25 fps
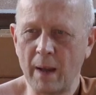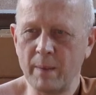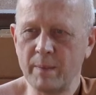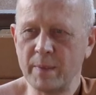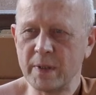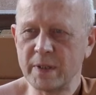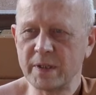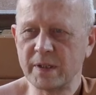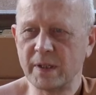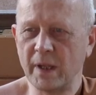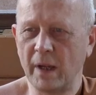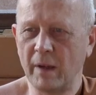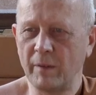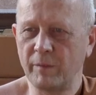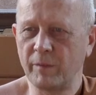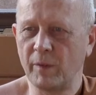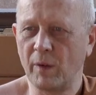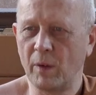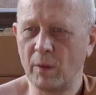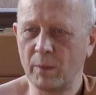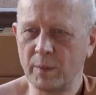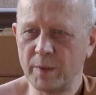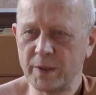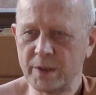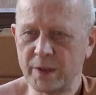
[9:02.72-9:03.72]
I myself
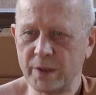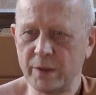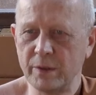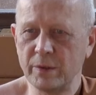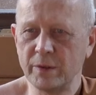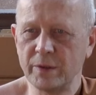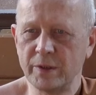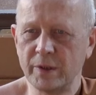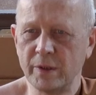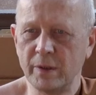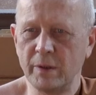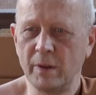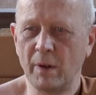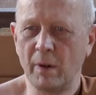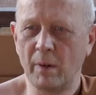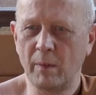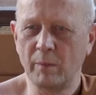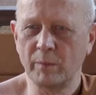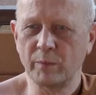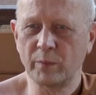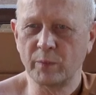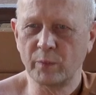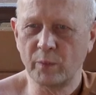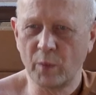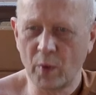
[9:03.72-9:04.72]
always used, you know,
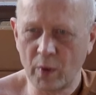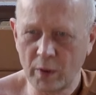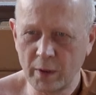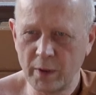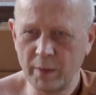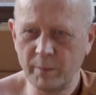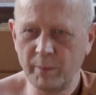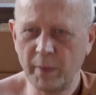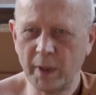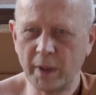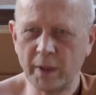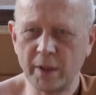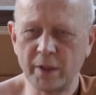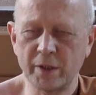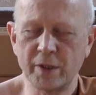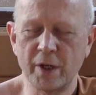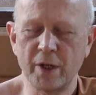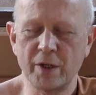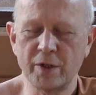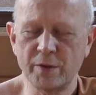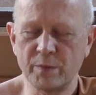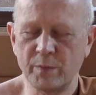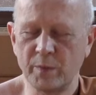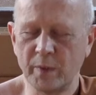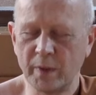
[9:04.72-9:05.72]
walking
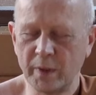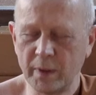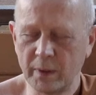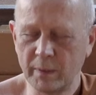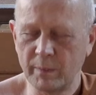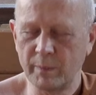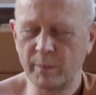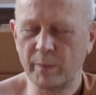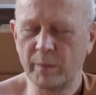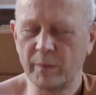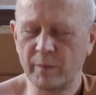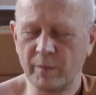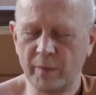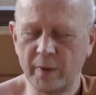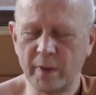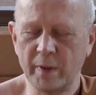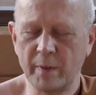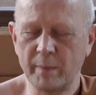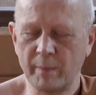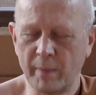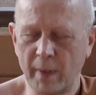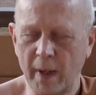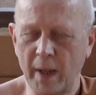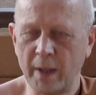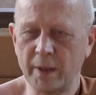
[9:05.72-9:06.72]
meditation when the when the
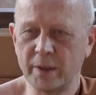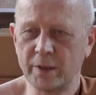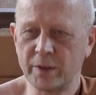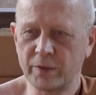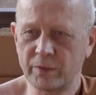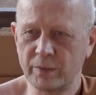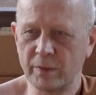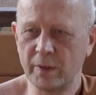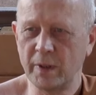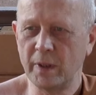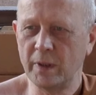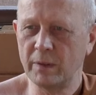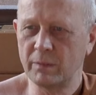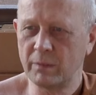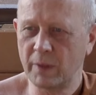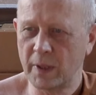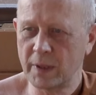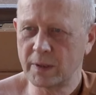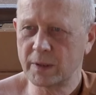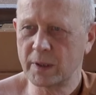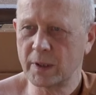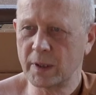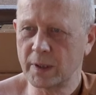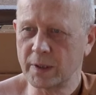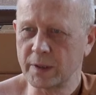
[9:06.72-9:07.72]
mind is really
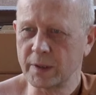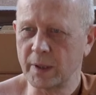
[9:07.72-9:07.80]
restless.